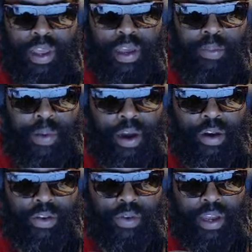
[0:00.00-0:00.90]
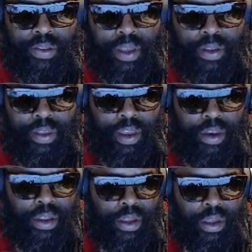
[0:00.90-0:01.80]
10 competitors, right? It said 10?
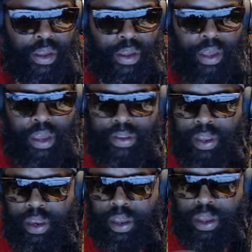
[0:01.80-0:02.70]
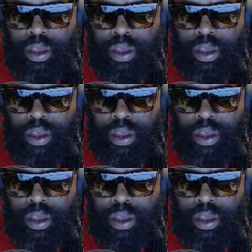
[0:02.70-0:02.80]
Yeah, 10.